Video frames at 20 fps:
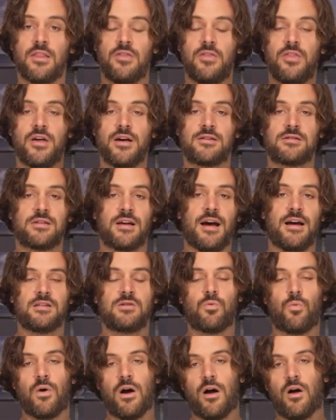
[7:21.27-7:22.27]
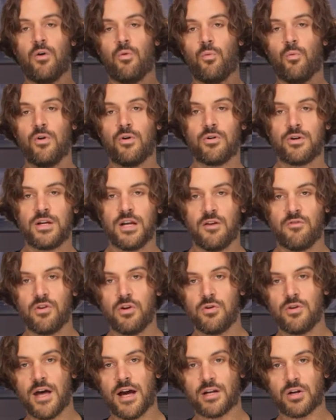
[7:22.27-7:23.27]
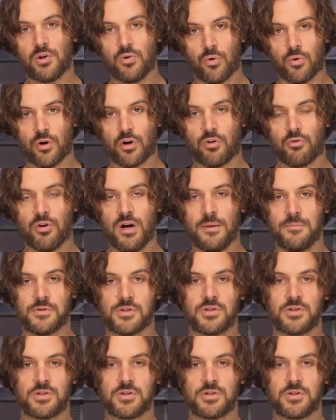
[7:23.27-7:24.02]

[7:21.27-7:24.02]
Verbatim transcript: This as well will give you that Gore grip.